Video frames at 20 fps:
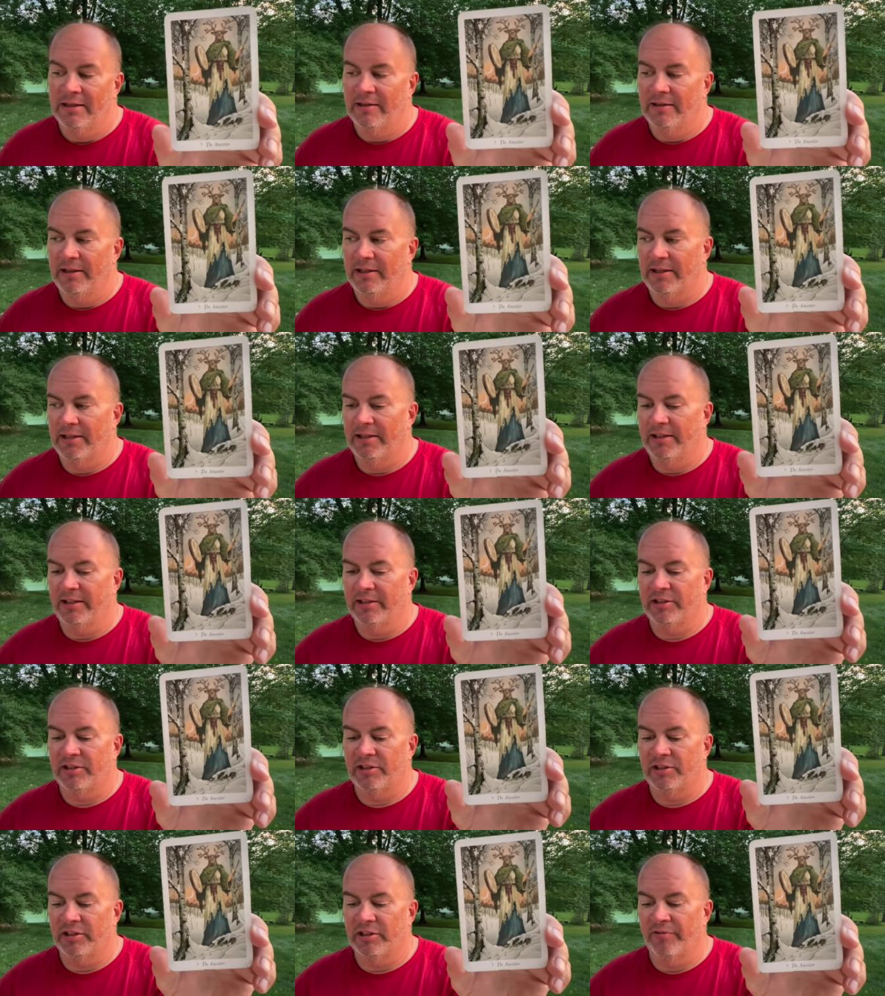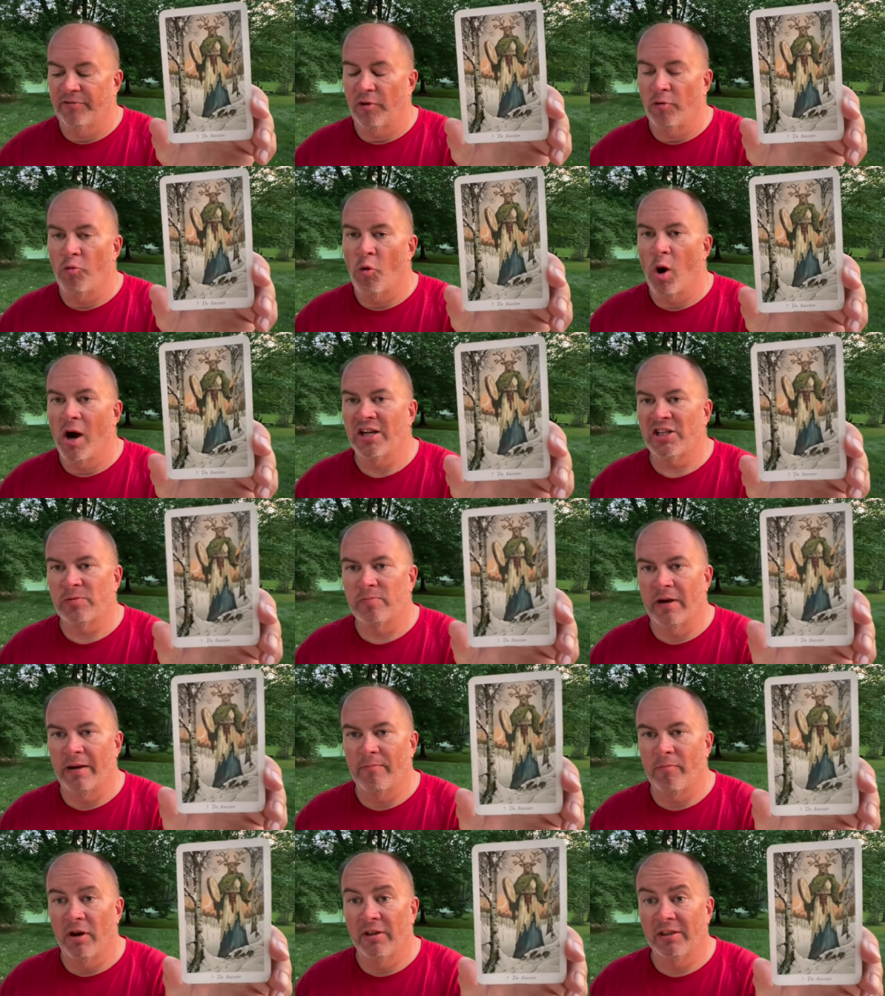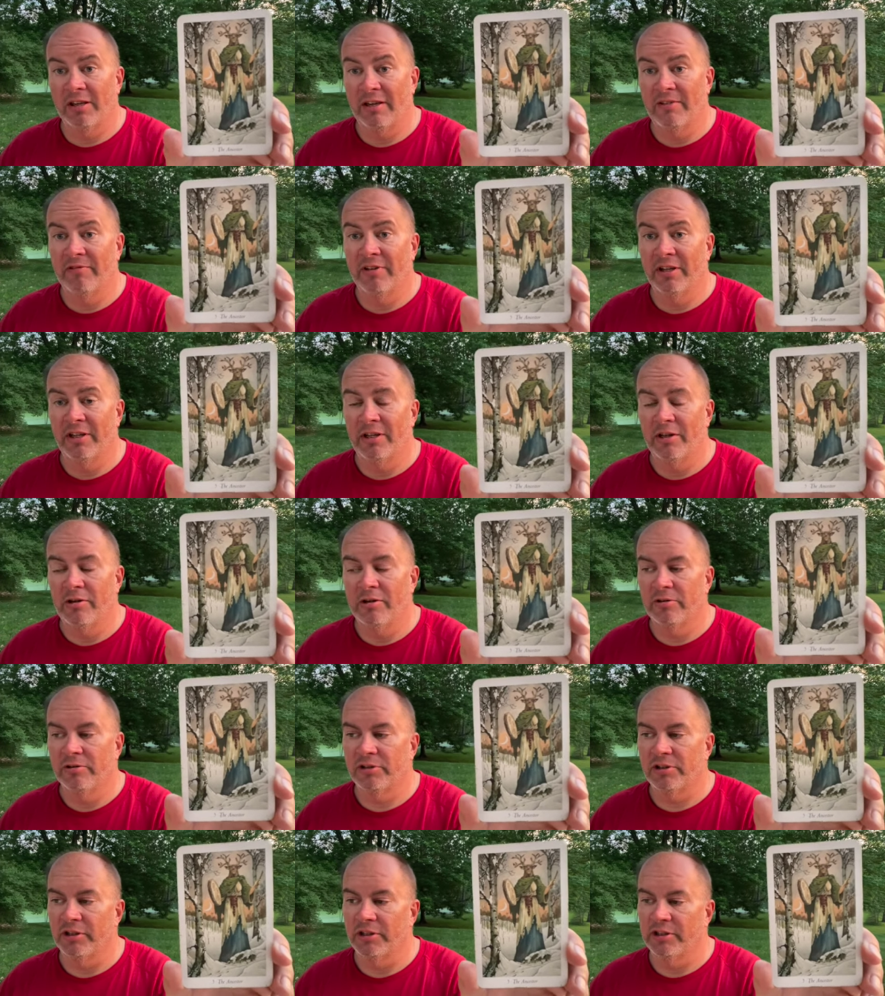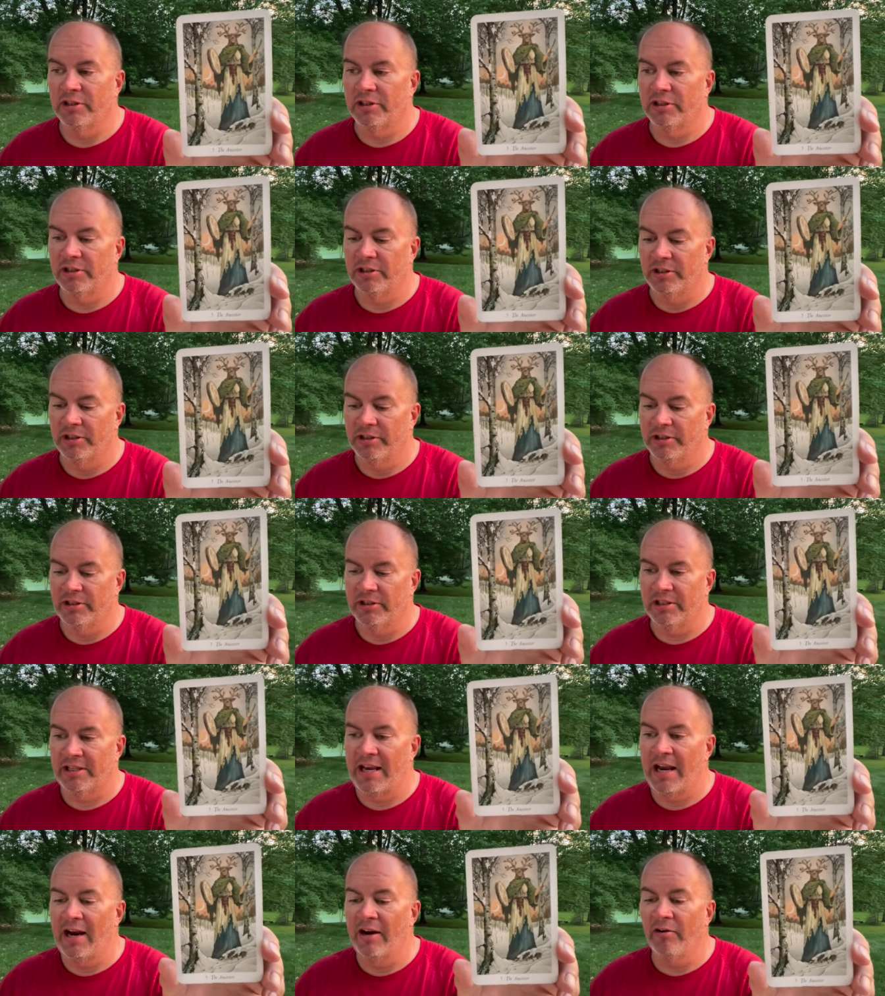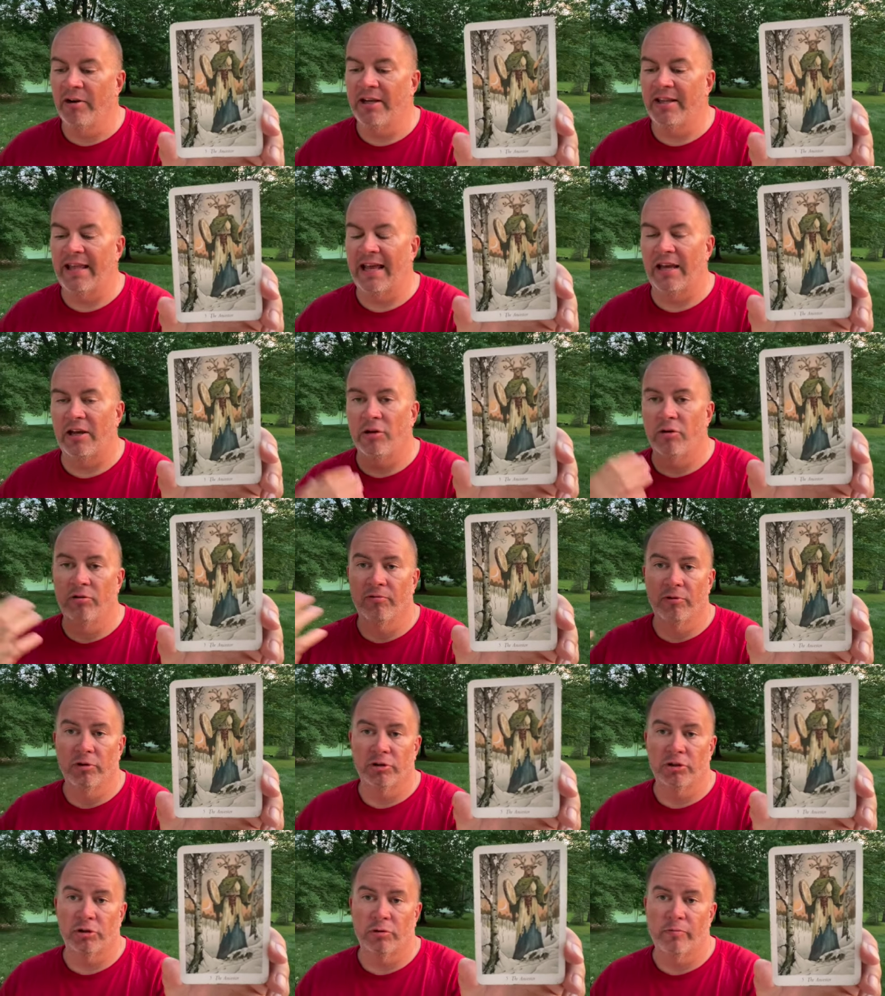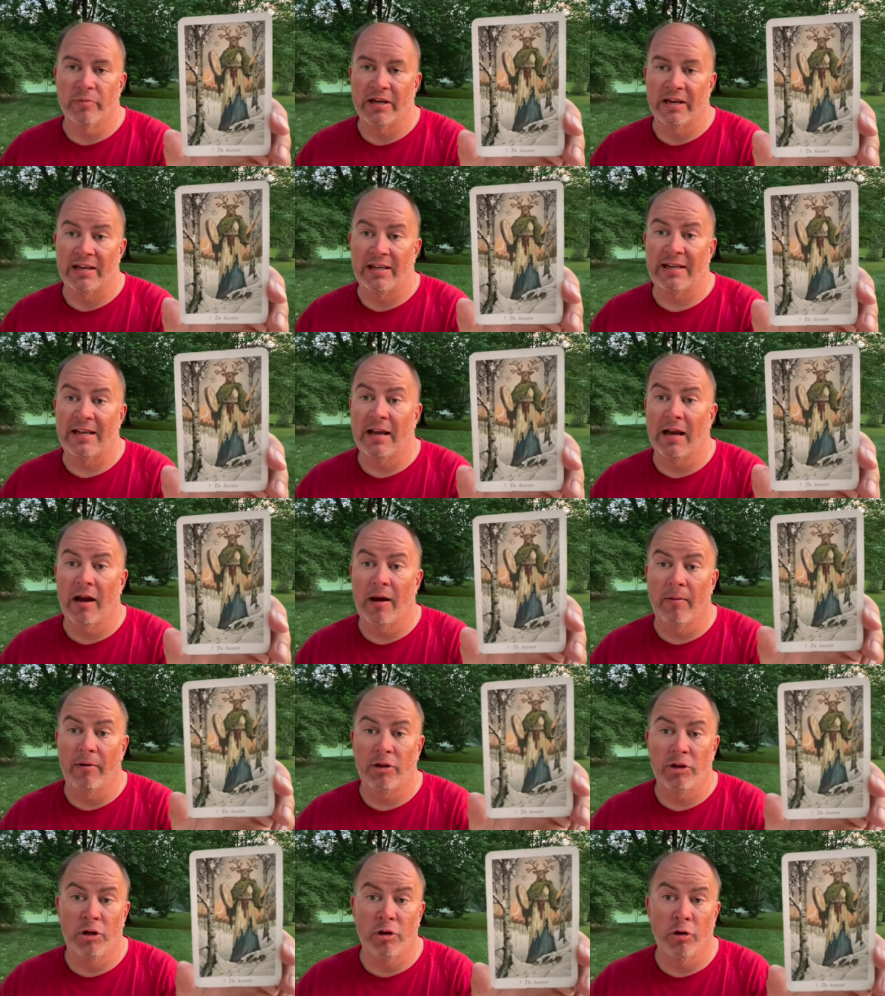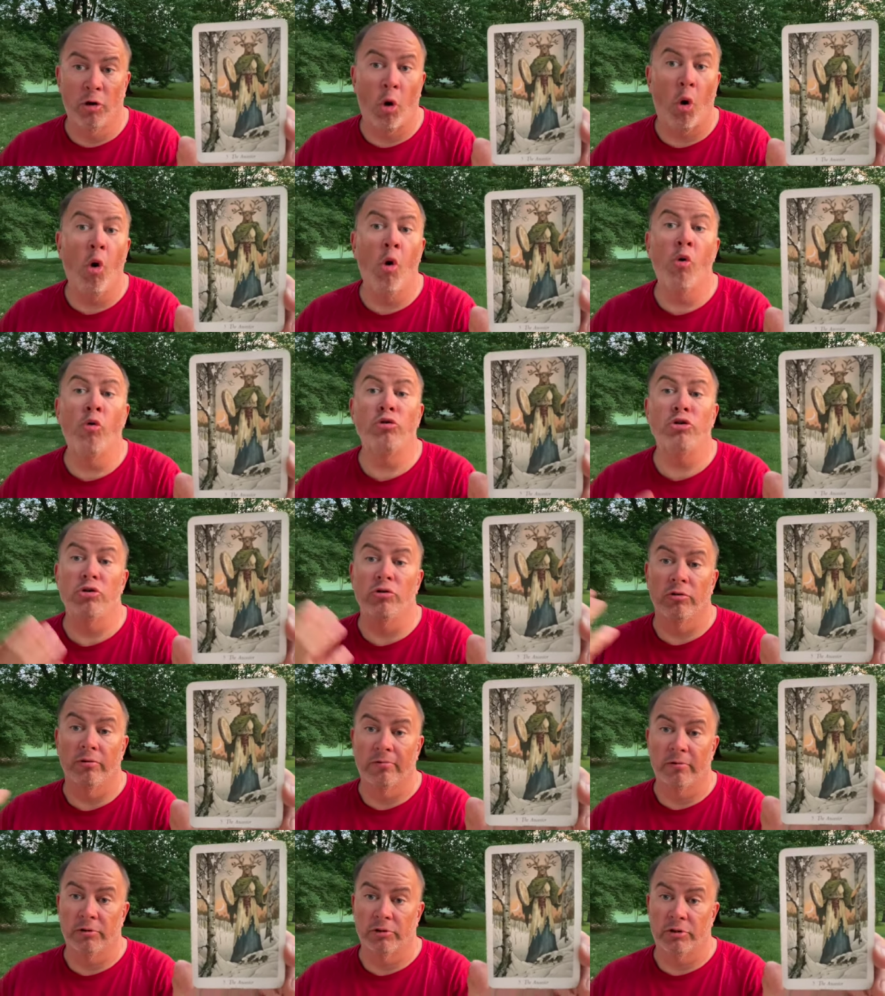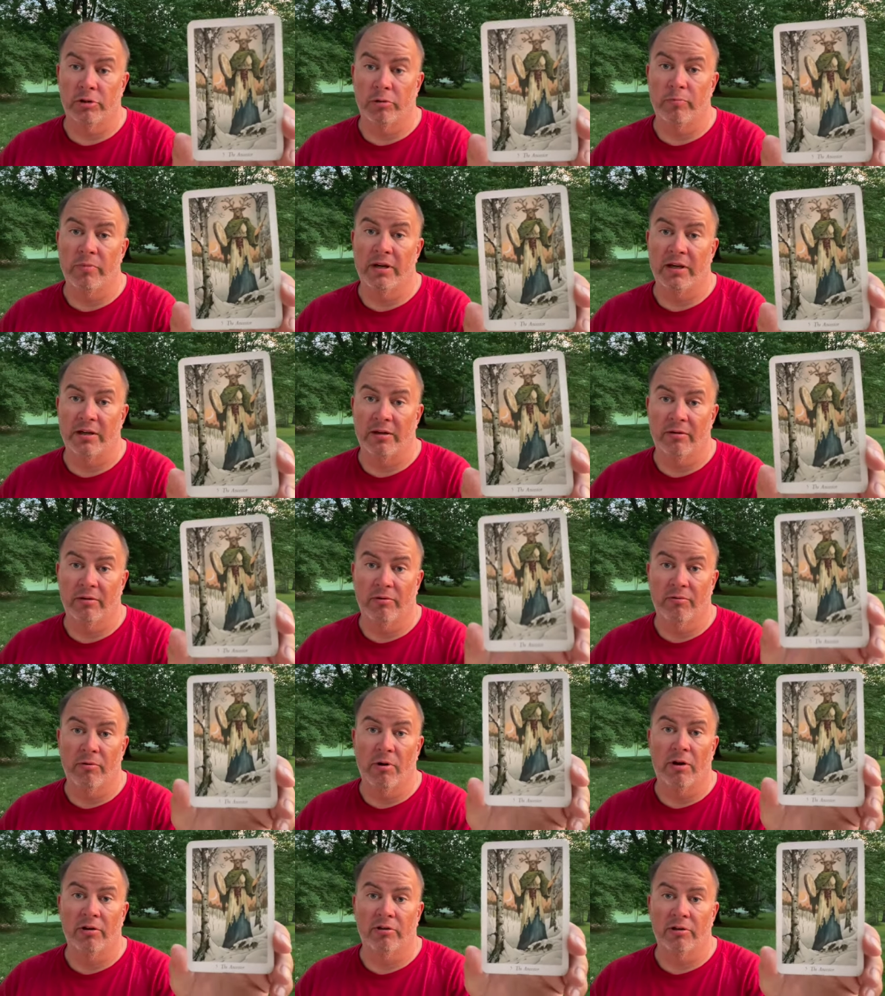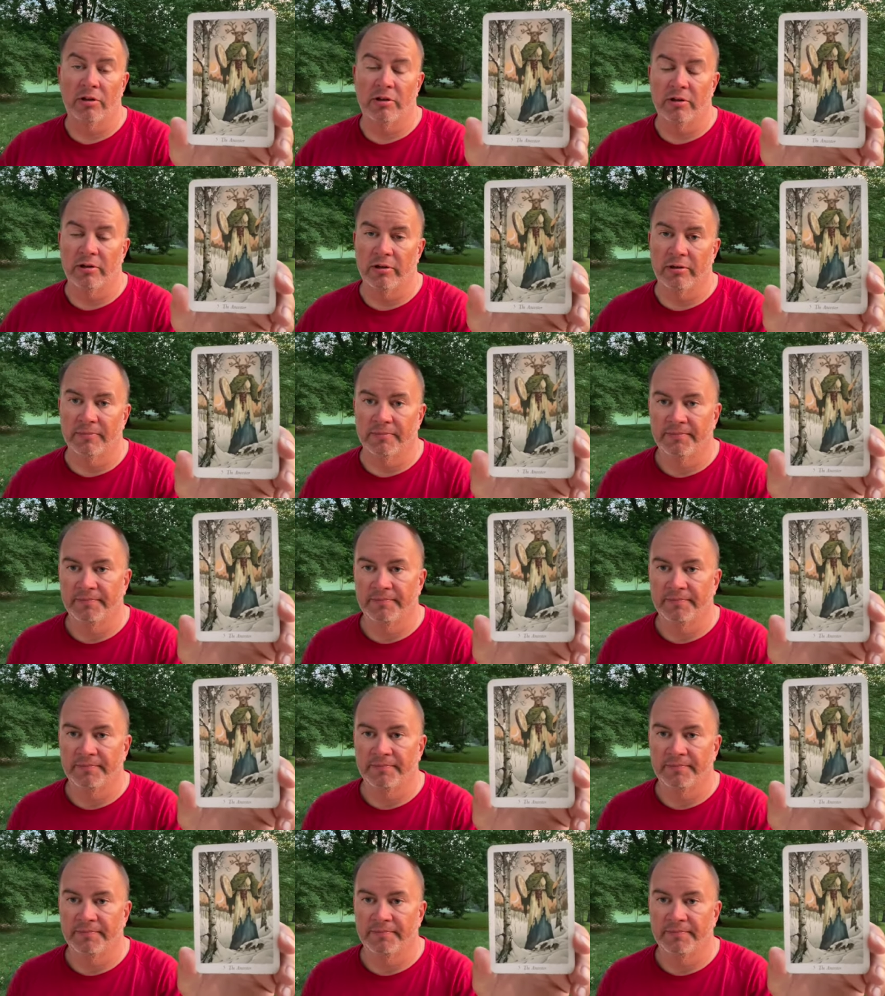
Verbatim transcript: it's if you watch my monthly videos it's it's carrying that universal beat uh, your own universal beat throughout the year